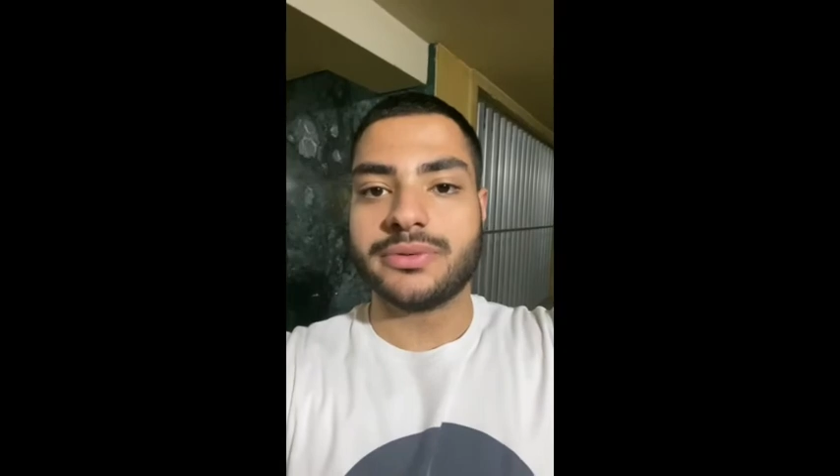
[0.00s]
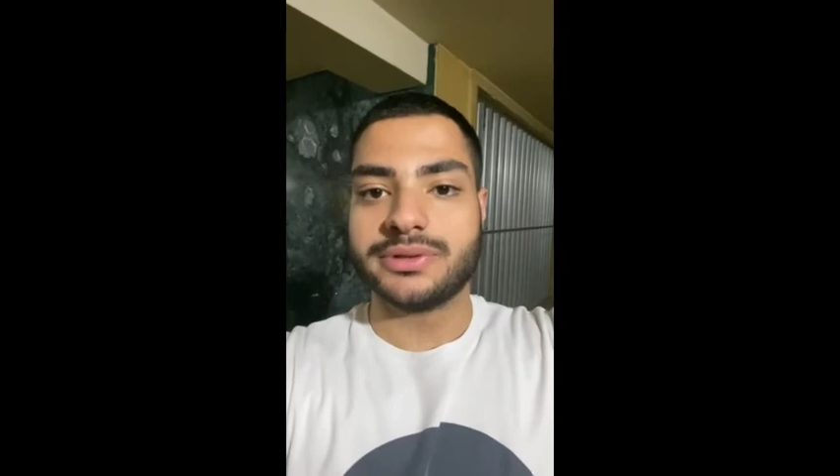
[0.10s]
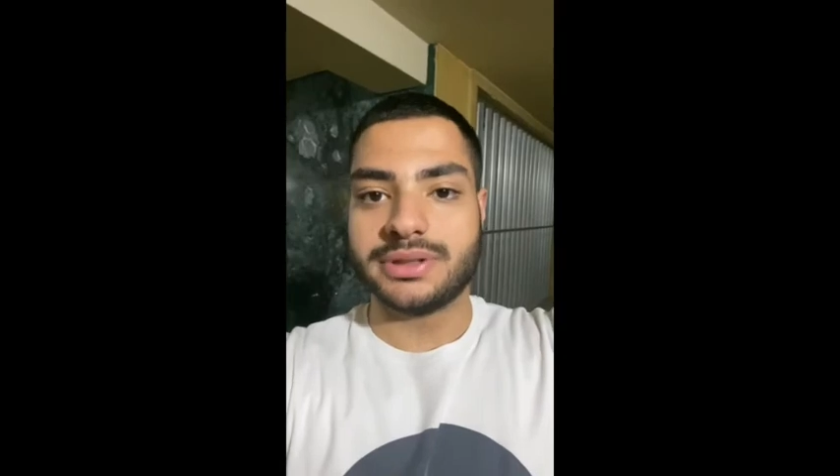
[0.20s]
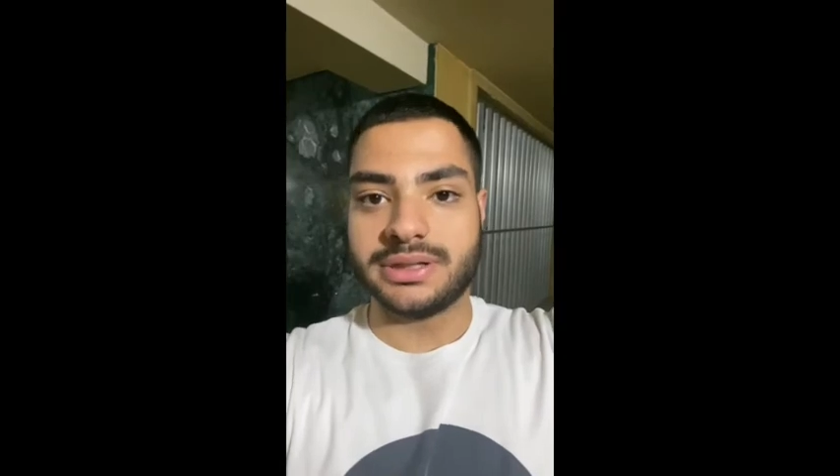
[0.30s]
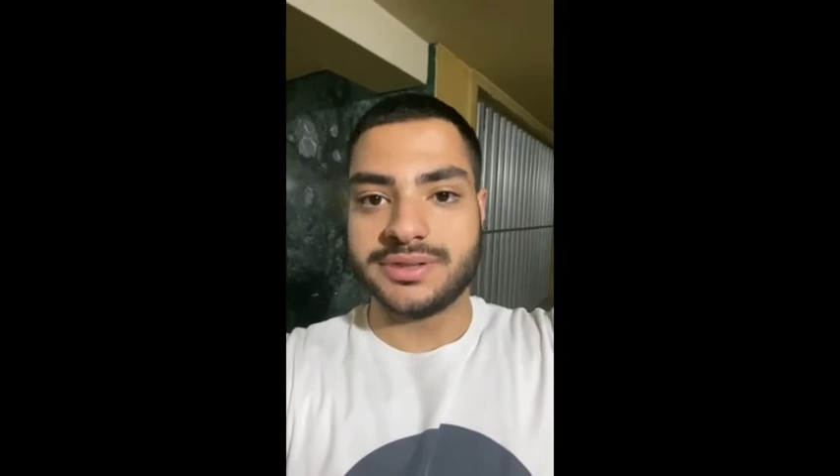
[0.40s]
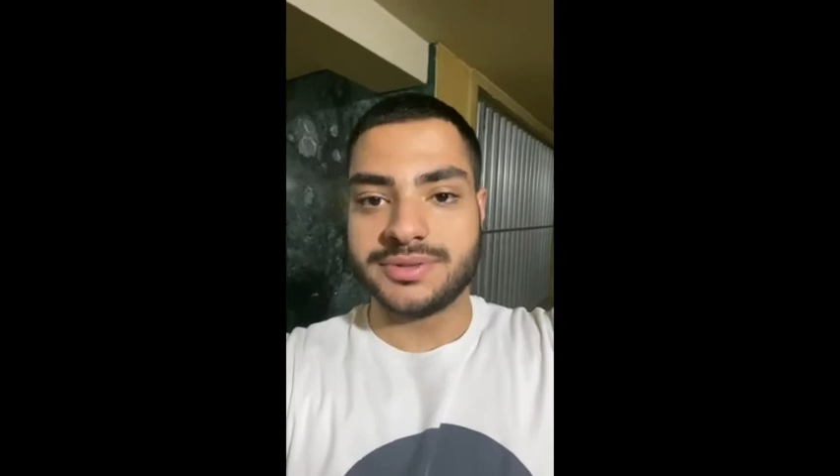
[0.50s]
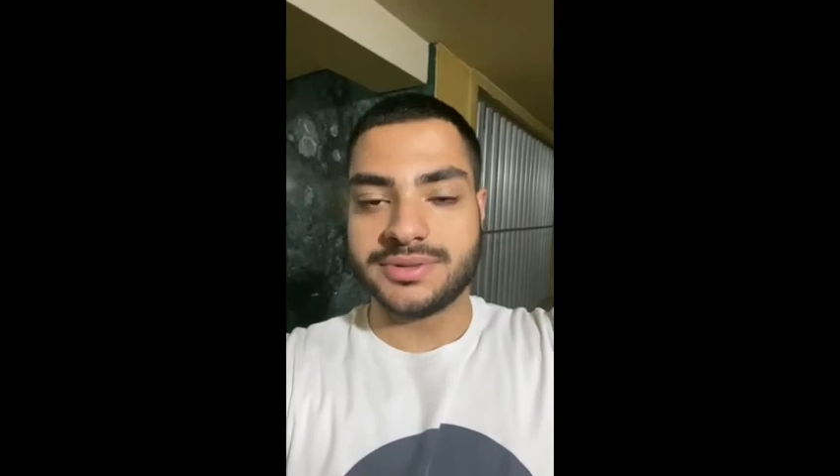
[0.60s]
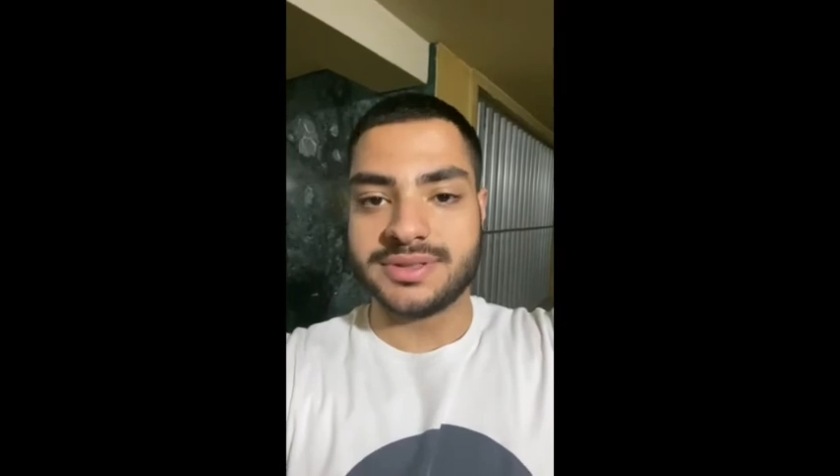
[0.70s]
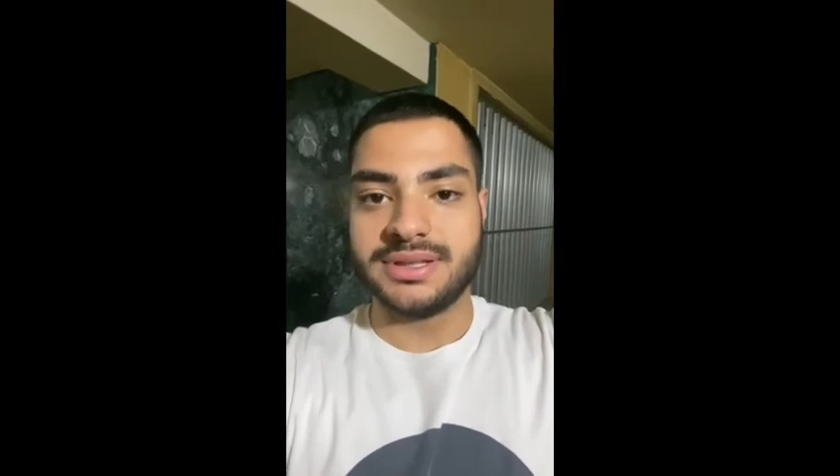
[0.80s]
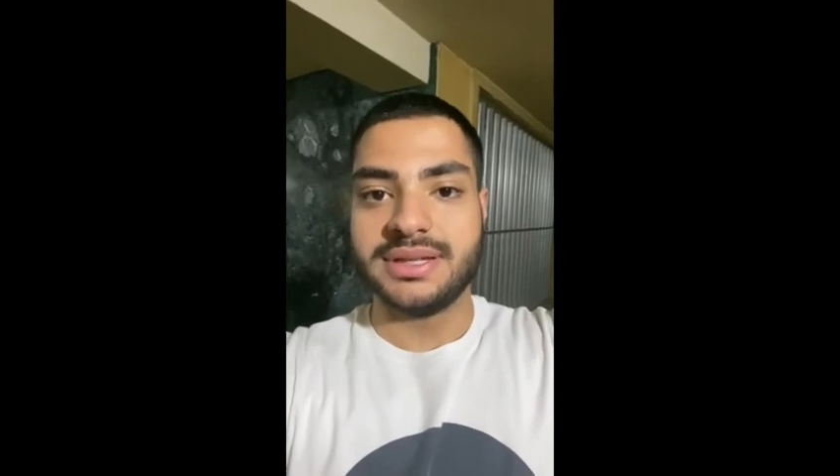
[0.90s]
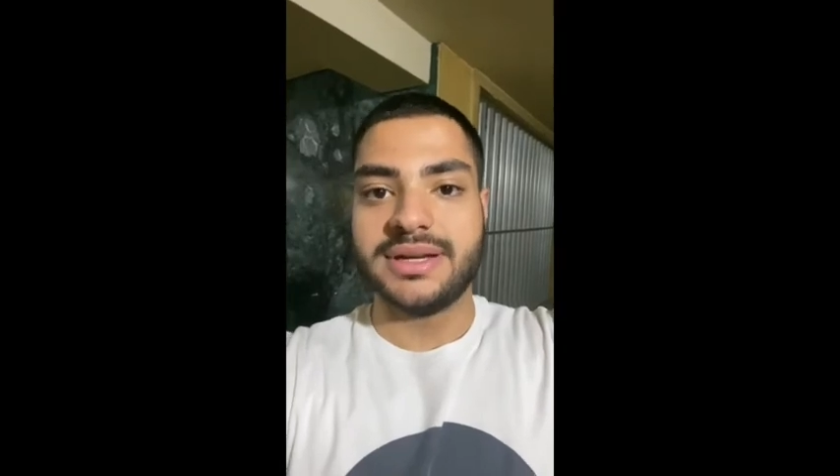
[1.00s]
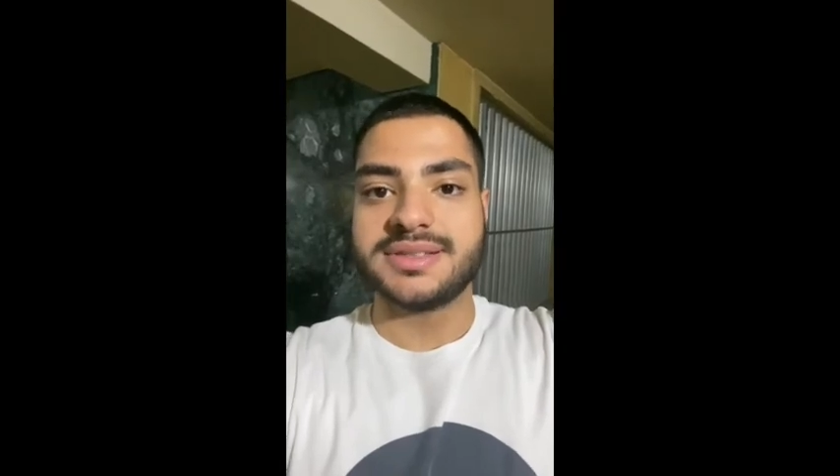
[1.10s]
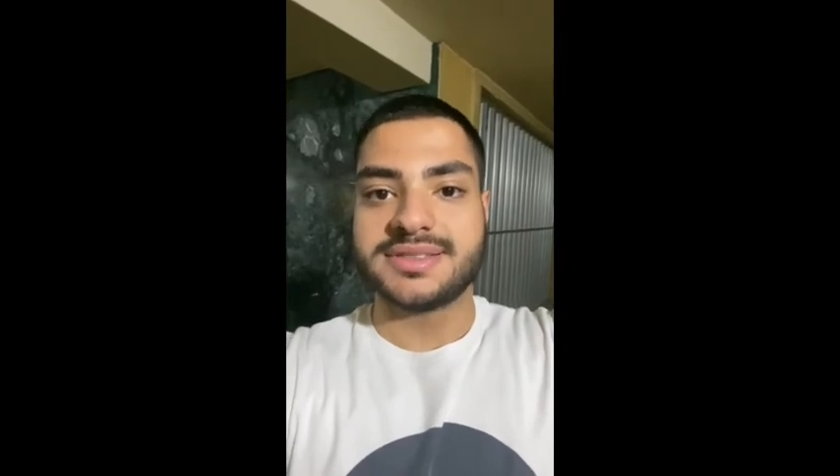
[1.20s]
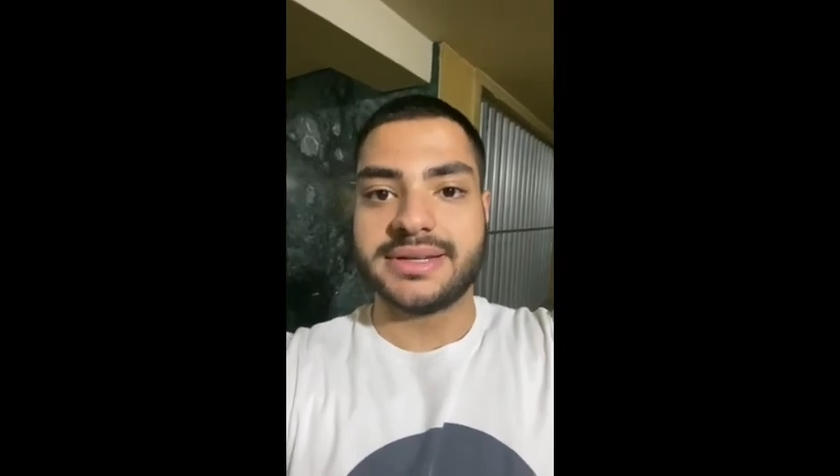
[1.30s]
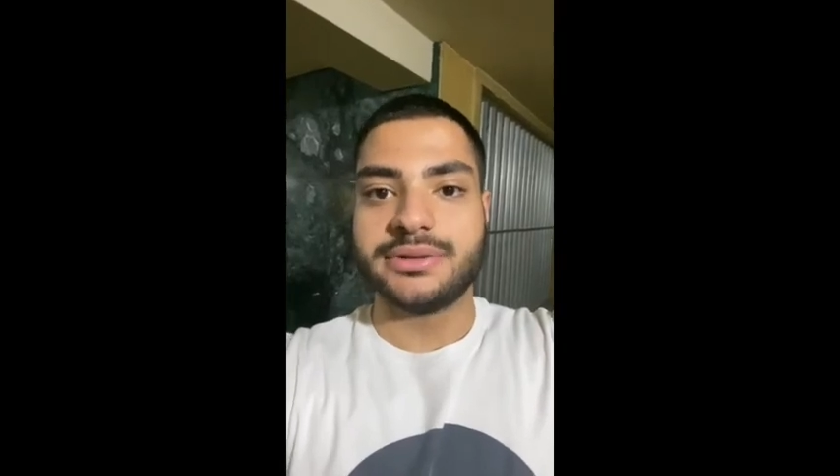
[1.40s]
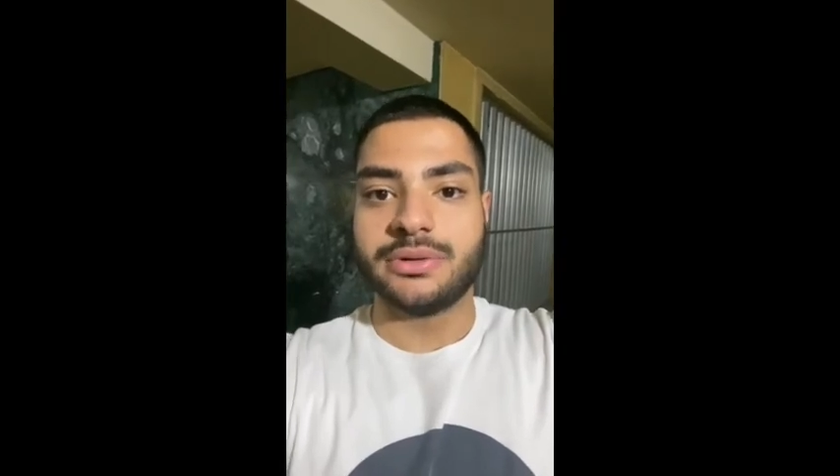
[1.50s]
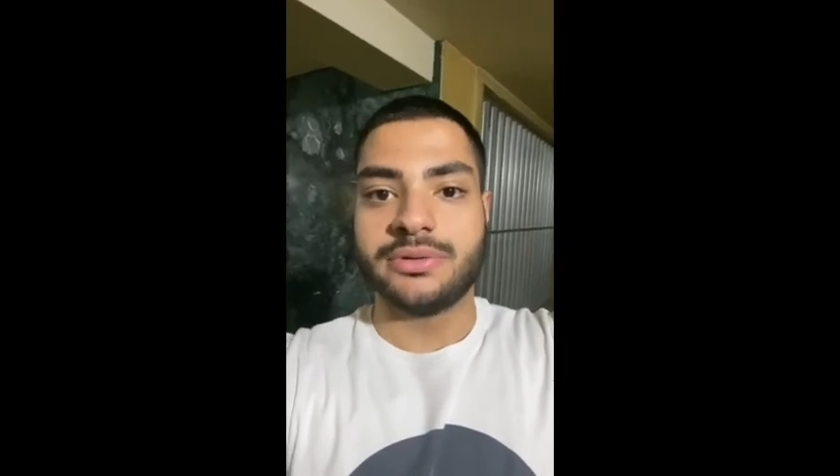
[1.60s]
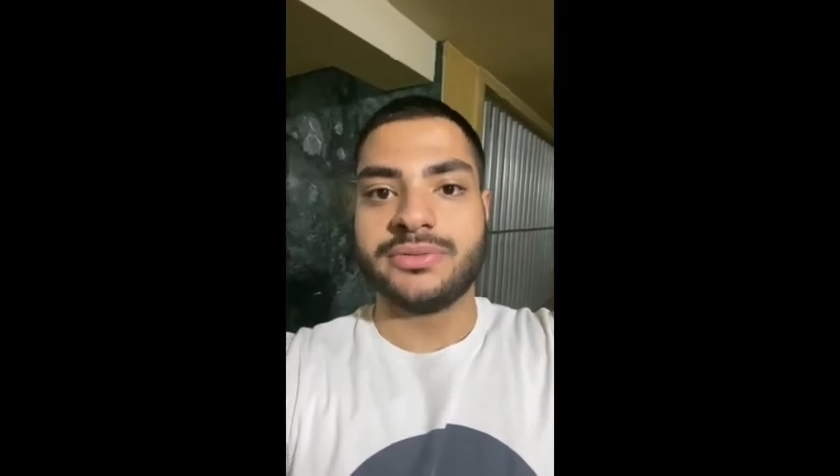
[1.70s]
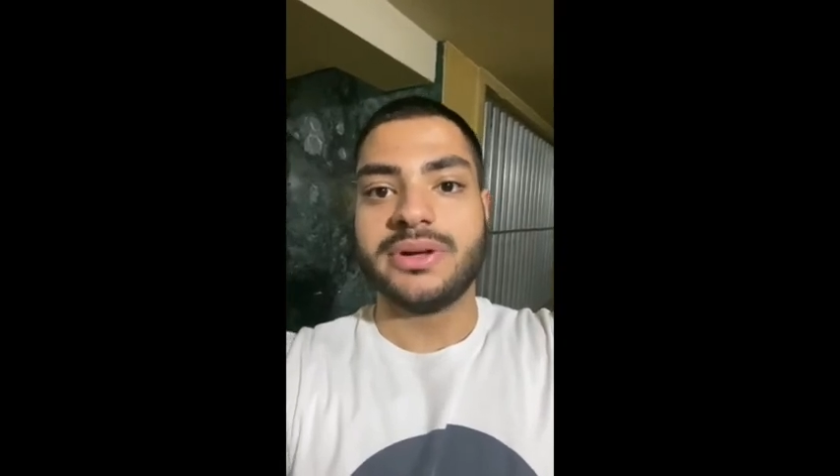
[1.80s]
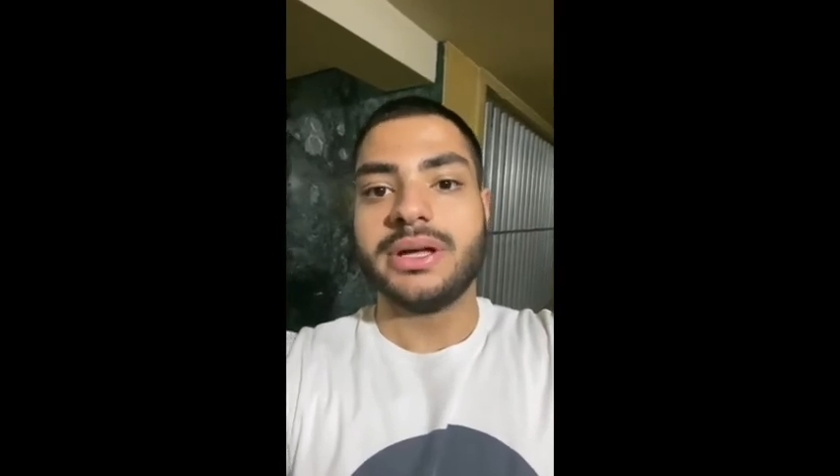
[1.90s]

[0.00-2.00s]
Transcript: fertilizers instead of